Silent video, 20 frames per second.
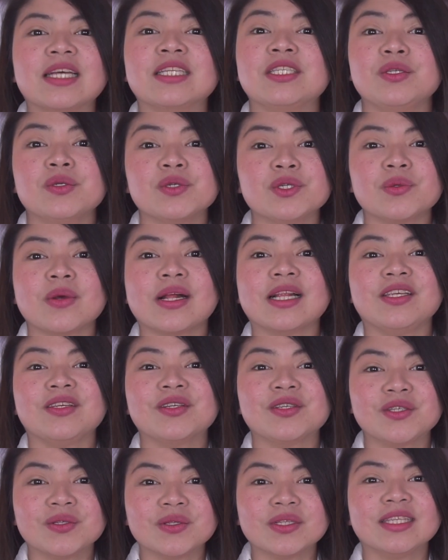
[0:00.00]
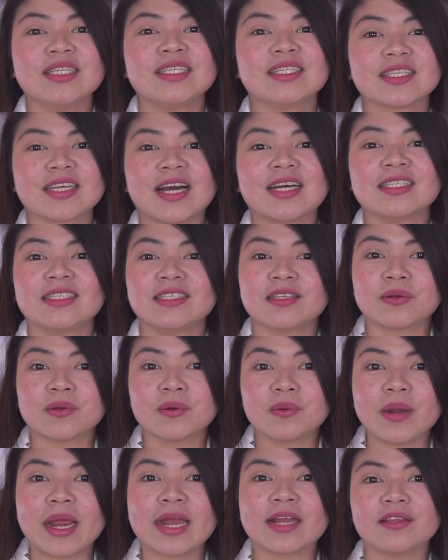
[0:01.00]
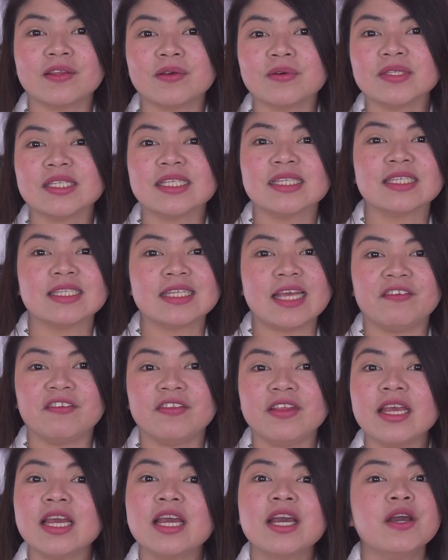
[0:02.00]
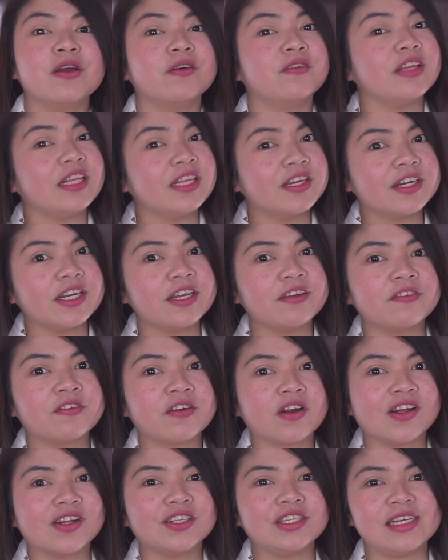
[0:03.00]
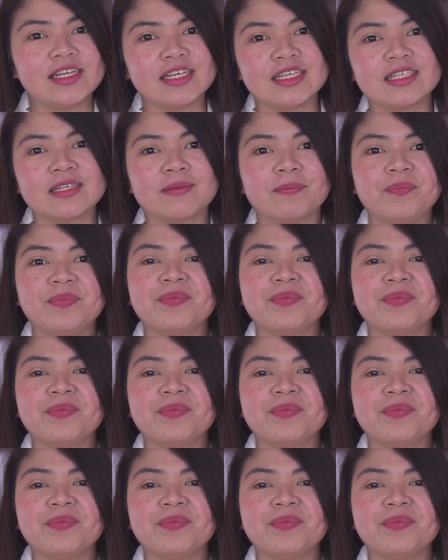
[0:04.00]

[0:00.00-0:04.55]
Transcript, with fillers: As usual, you should discuss the correct dose and safety with your nephrologist.